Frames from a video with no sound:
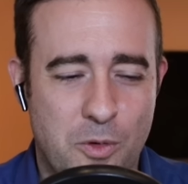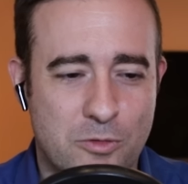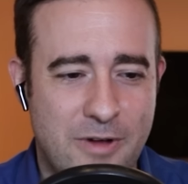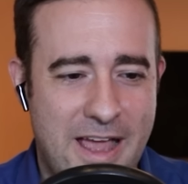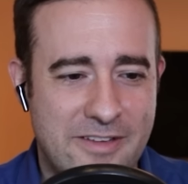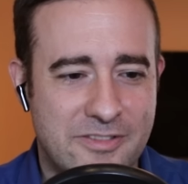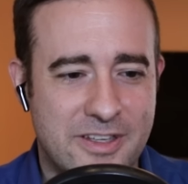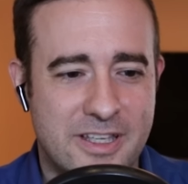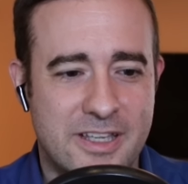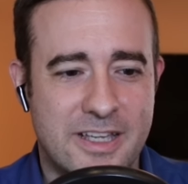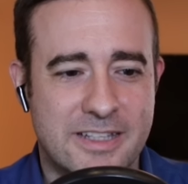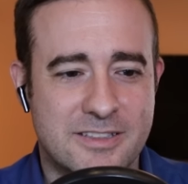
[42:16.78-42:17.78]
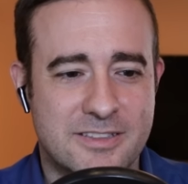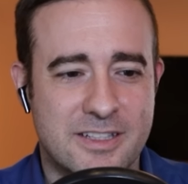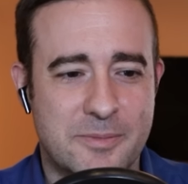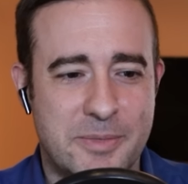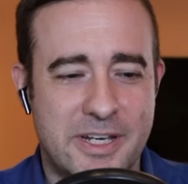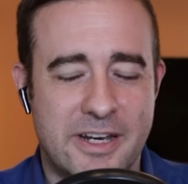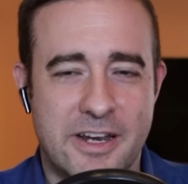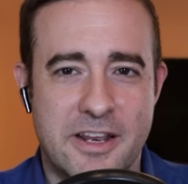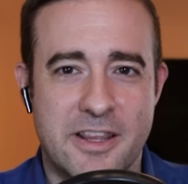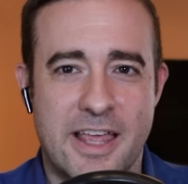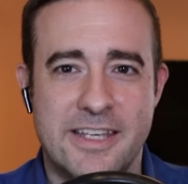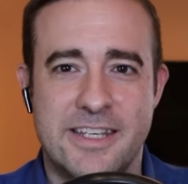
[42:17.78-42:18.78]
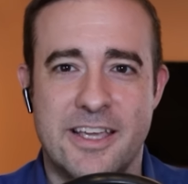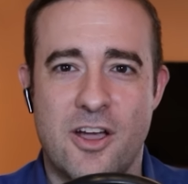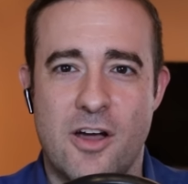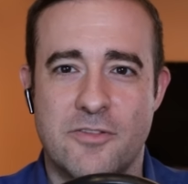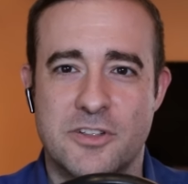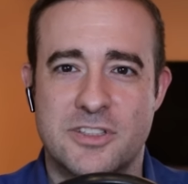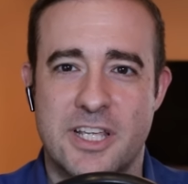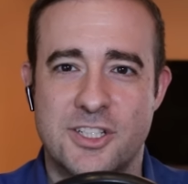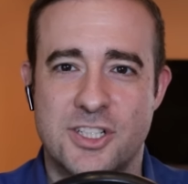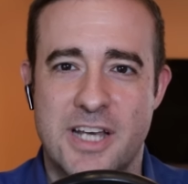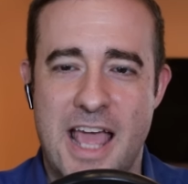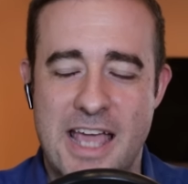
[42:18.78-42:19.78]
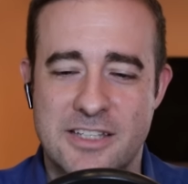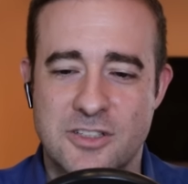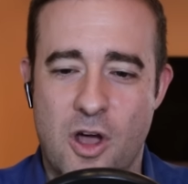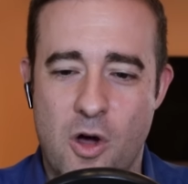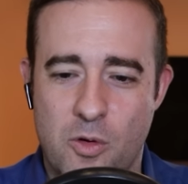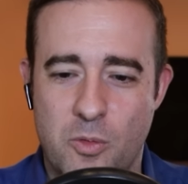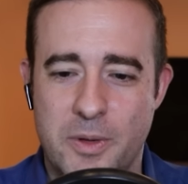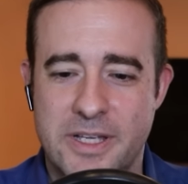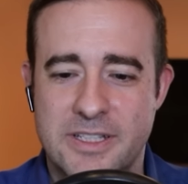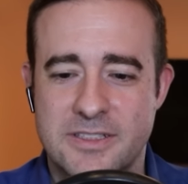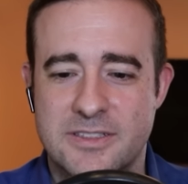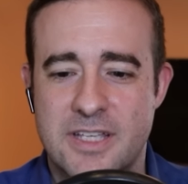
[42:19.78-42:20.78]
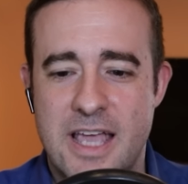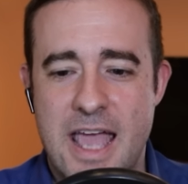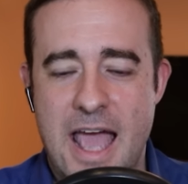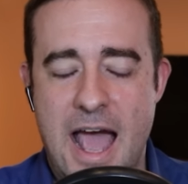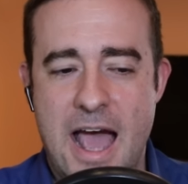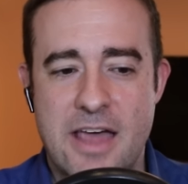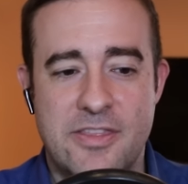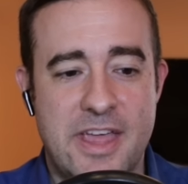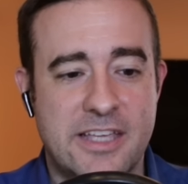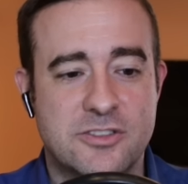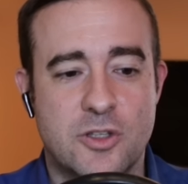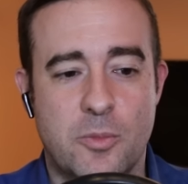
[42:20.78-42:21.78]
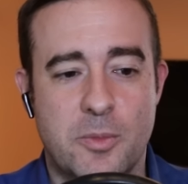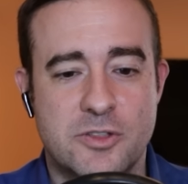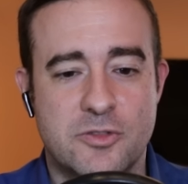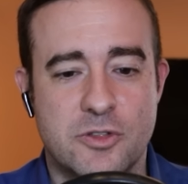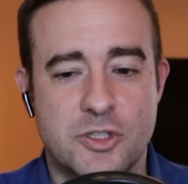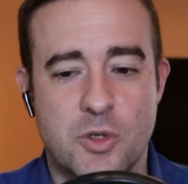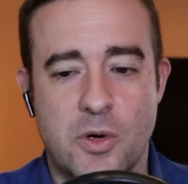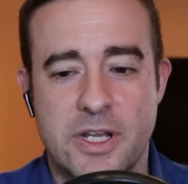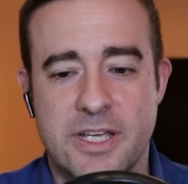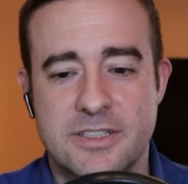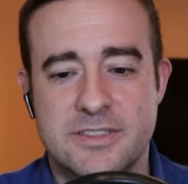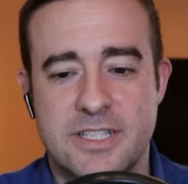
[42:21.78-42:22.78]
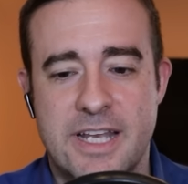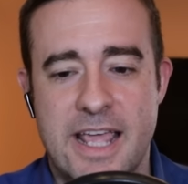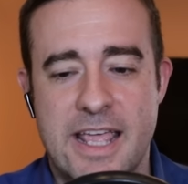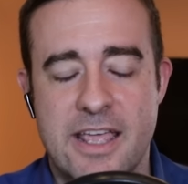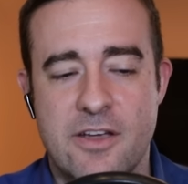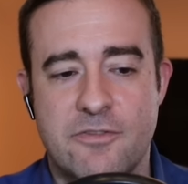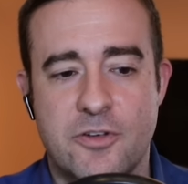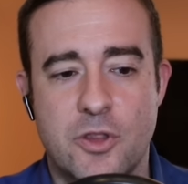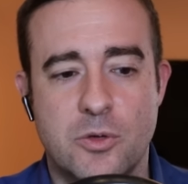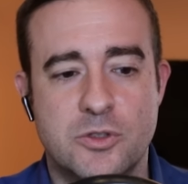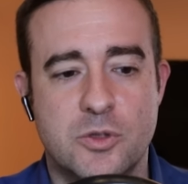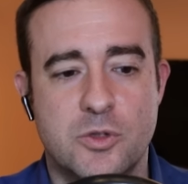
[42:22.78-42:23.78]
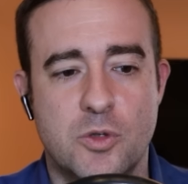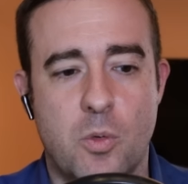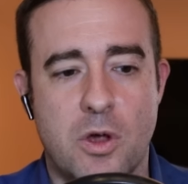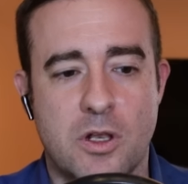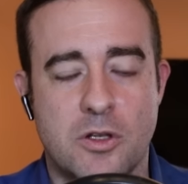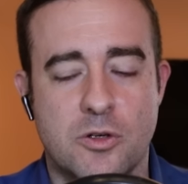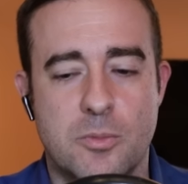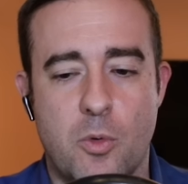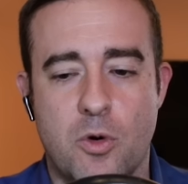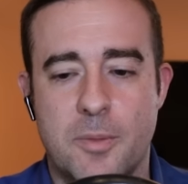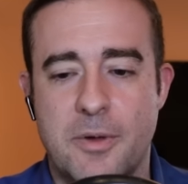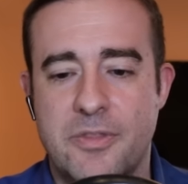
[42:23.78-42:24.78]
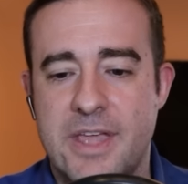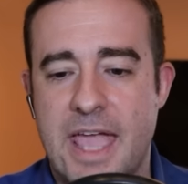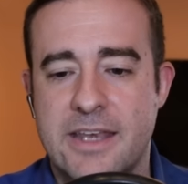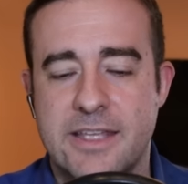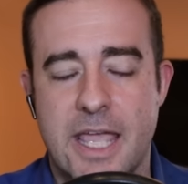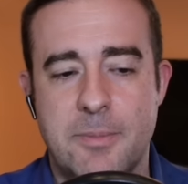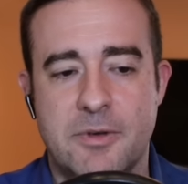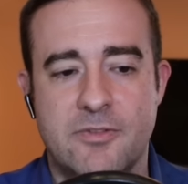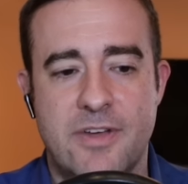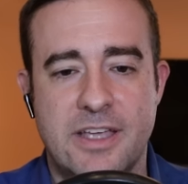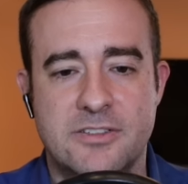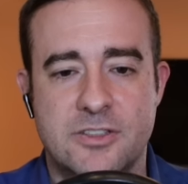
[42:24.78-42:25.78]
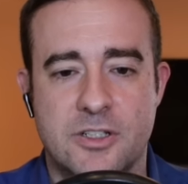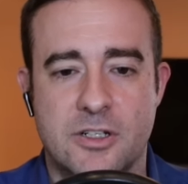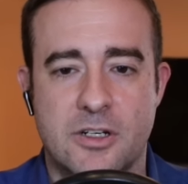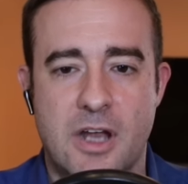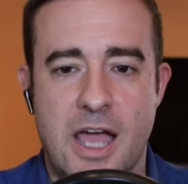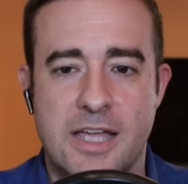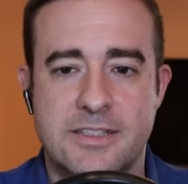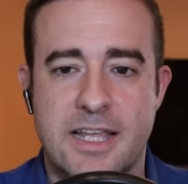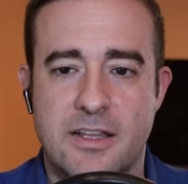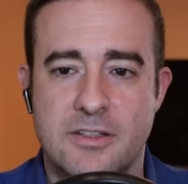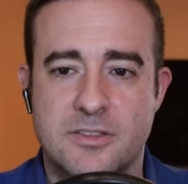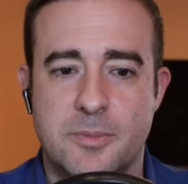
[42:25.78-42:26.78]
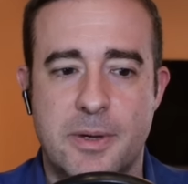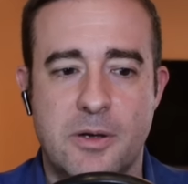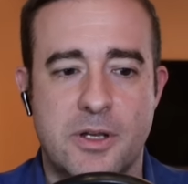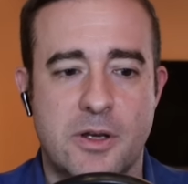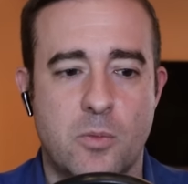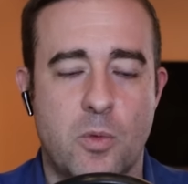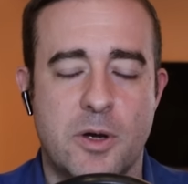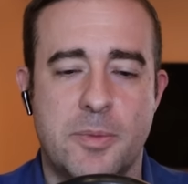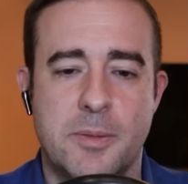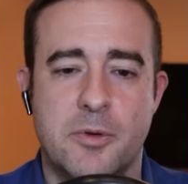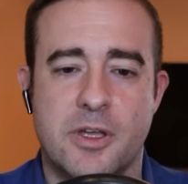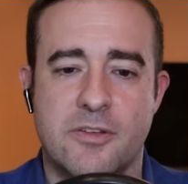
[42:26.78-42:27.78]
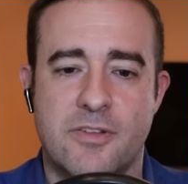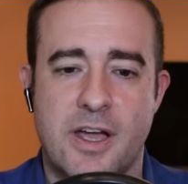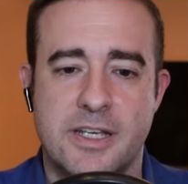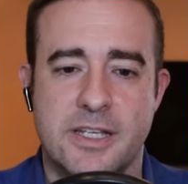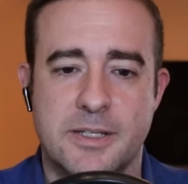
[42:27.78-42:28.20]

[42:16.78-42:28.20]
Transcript: Well, Rafi, it's been an enlightening conversation as always. Uh, thanks so much for joining us today. For those who do want to learn more about the Endgame Investor, uh, tell us about it and where people can find